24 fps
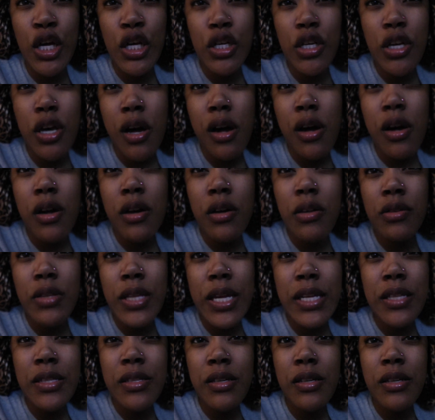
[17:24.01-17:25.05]
Y'all,
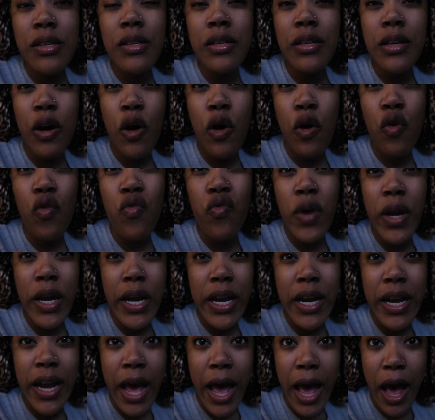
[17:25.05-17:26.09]
they took over
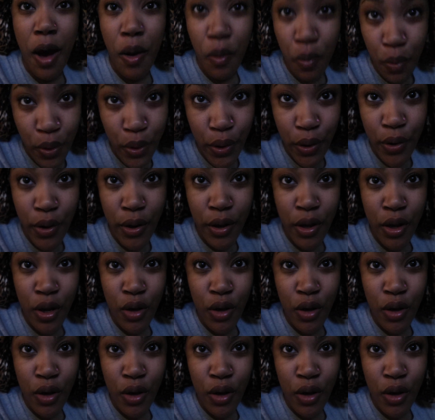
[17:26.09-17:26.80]
an hour